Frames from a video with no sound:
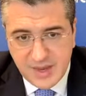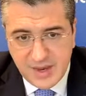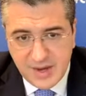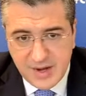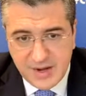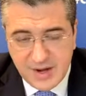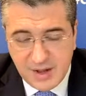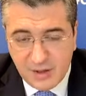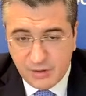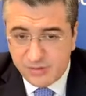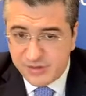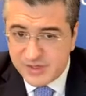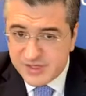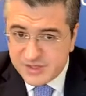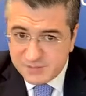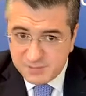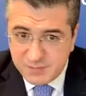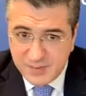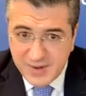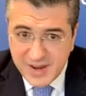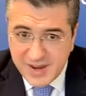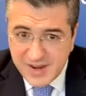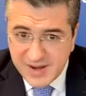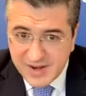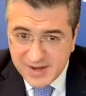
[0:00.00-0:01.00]
Now, this
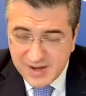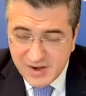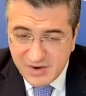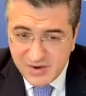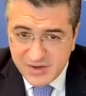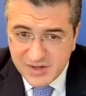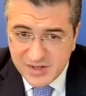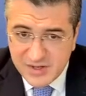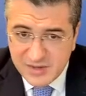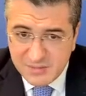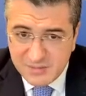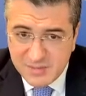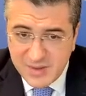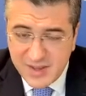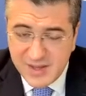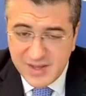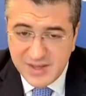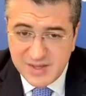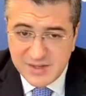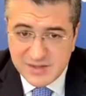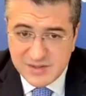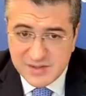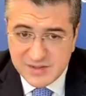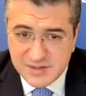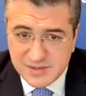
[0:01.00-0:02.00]
plenary
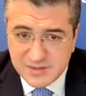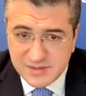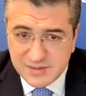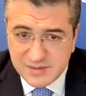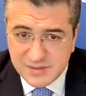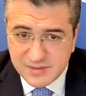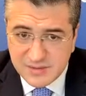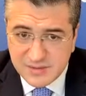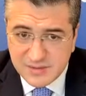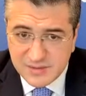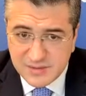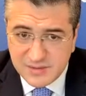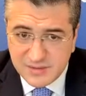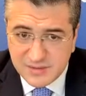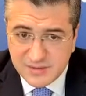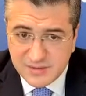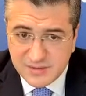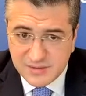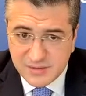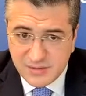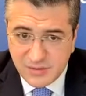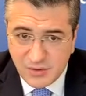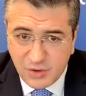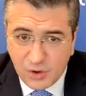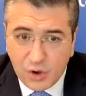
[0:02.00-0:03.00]
debate
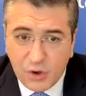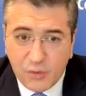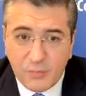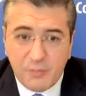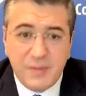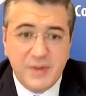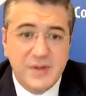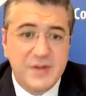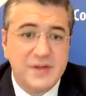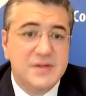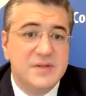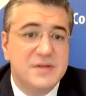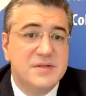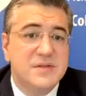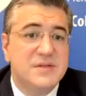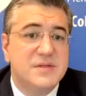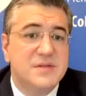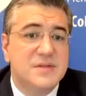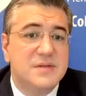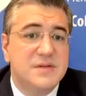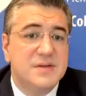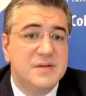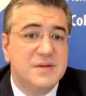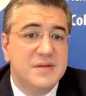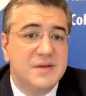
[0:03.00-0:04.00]
opens
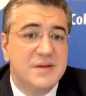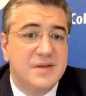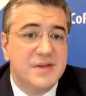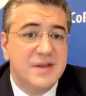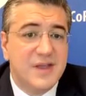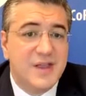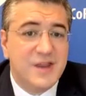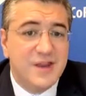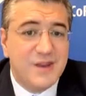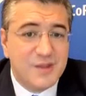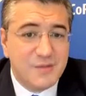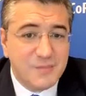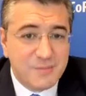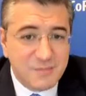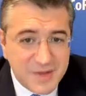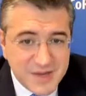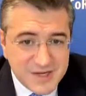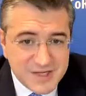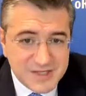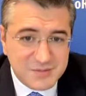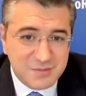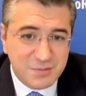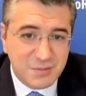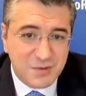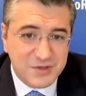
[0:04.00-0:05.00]
in the
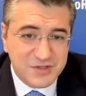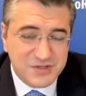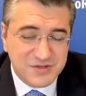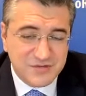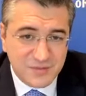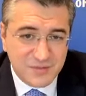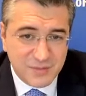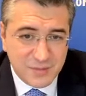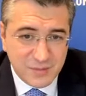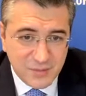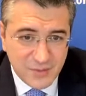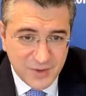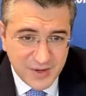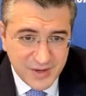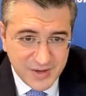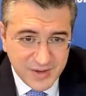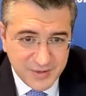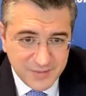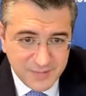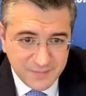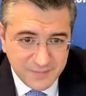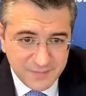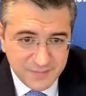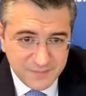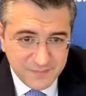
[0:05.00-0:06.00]
best possible way
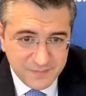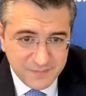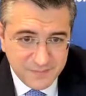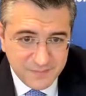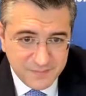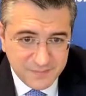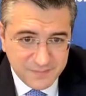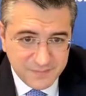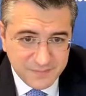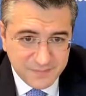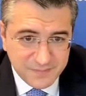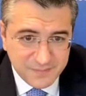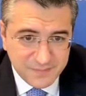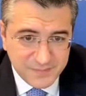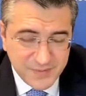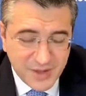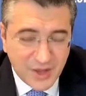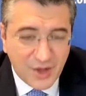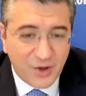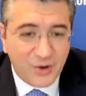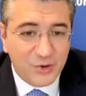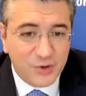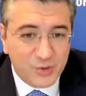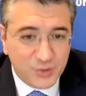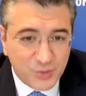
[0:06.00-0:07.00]

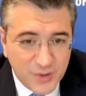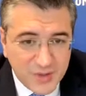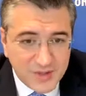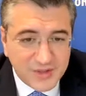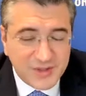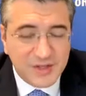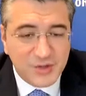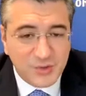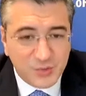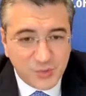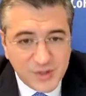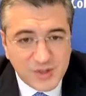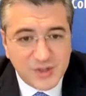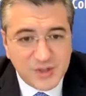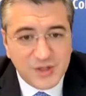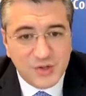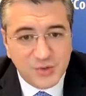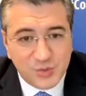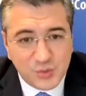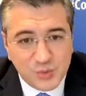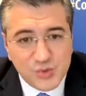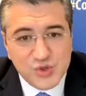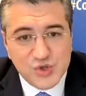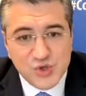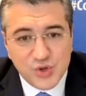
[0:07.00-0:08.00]
our
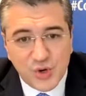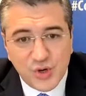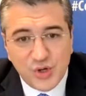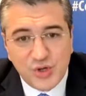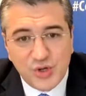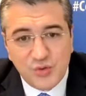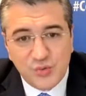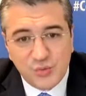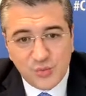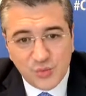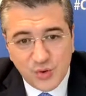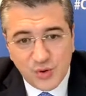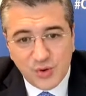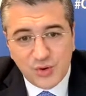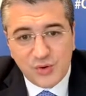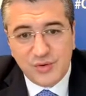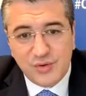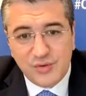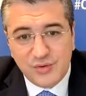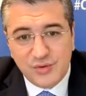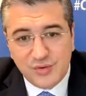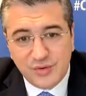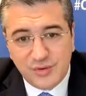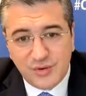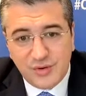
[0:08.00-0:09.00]
2022 joint work
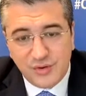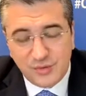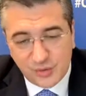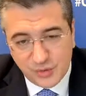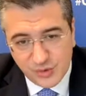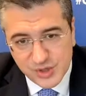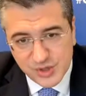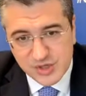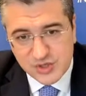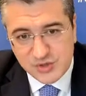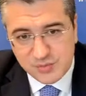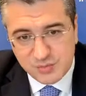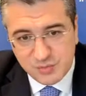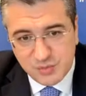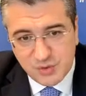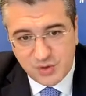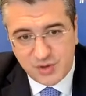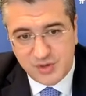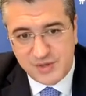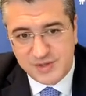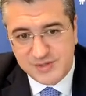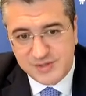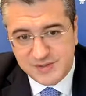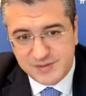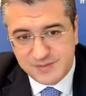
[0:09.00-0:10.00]
on cohesion
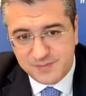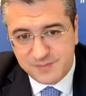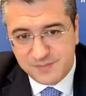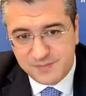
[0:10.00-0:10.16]
policy.